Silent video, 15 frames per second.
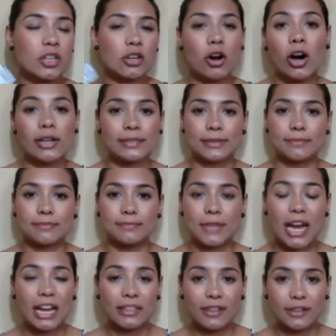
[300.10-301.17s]
awesome.
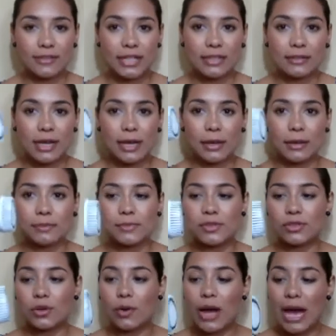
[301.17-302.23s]
I love it. I am
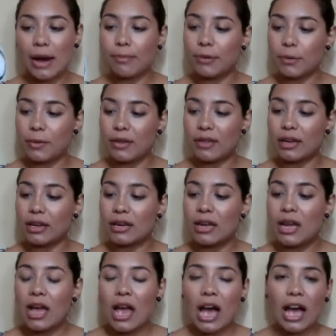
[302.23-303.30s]
so happy with it.
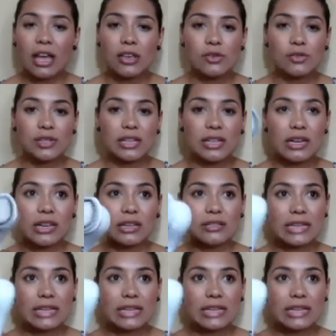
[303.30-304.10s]
I use it